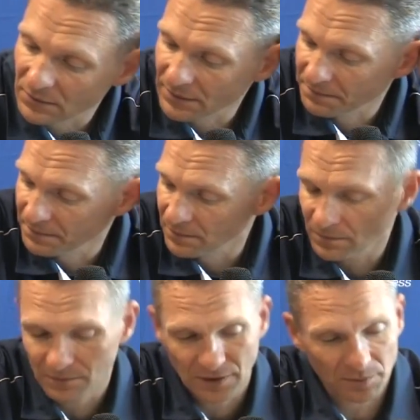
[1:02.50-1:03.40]
we
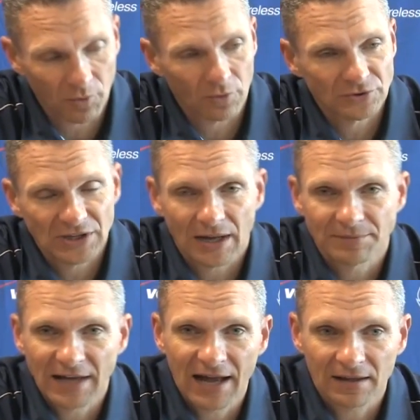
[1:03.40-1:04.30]
did a poor job
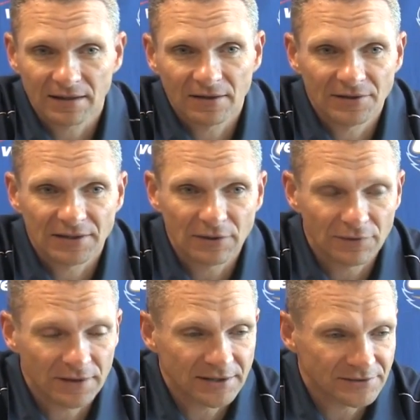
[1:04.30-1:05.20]
tackling on
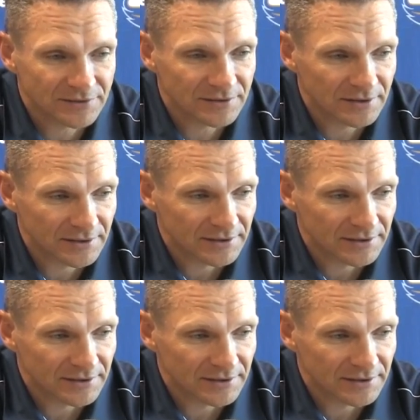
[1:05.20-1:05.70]
defense.